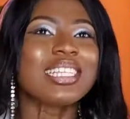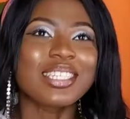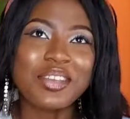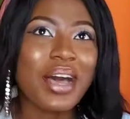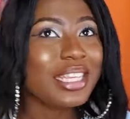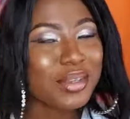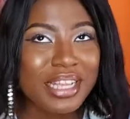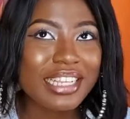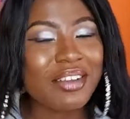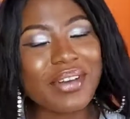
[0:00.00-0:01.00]
So I took
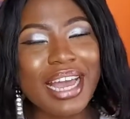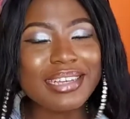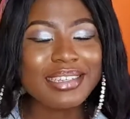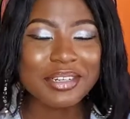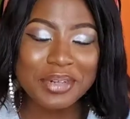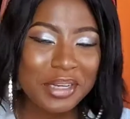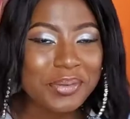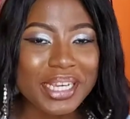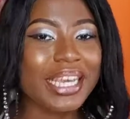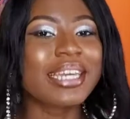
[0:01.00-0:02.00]
that advice, around
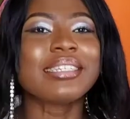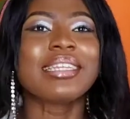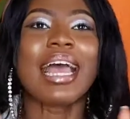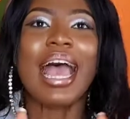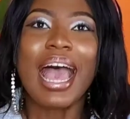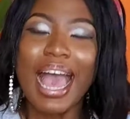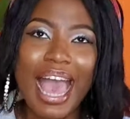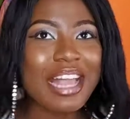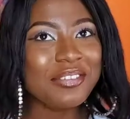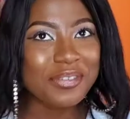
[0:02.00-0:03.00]
with it,
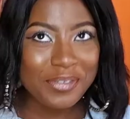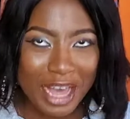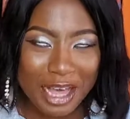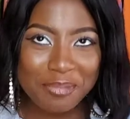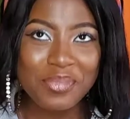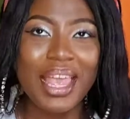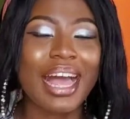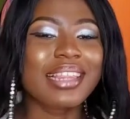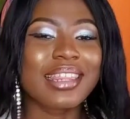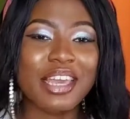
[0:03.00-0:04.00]
and fam, I
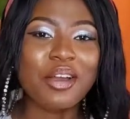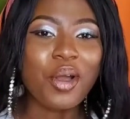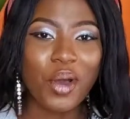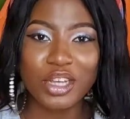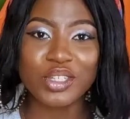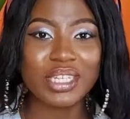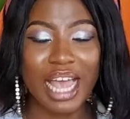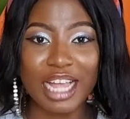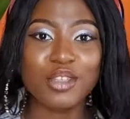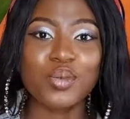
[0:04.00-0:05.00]
think God just
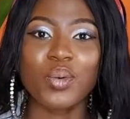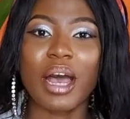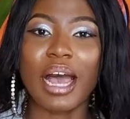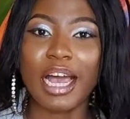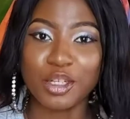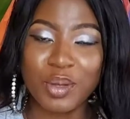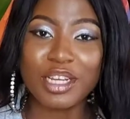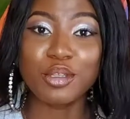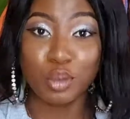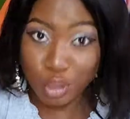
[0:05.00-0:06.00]
had to actually
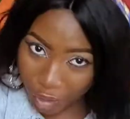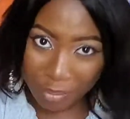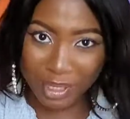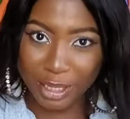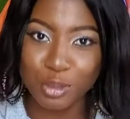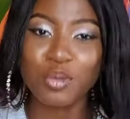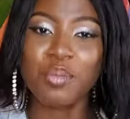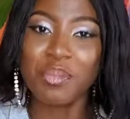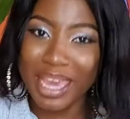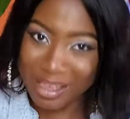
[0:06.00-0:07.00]
do something to
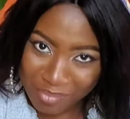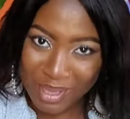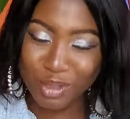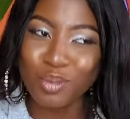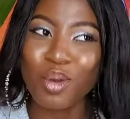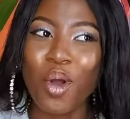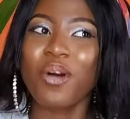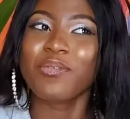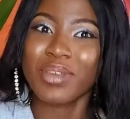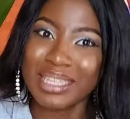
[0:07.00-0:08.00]
make me, to
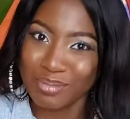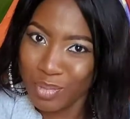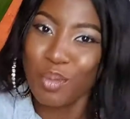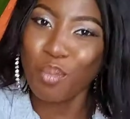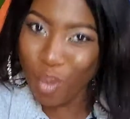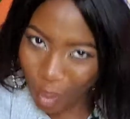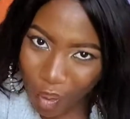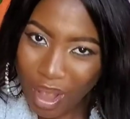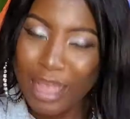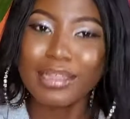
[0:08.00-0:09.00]
convince me more
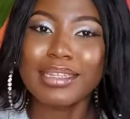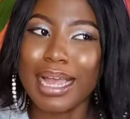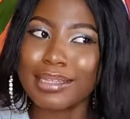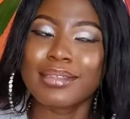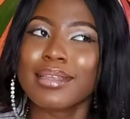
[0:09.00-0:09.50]
that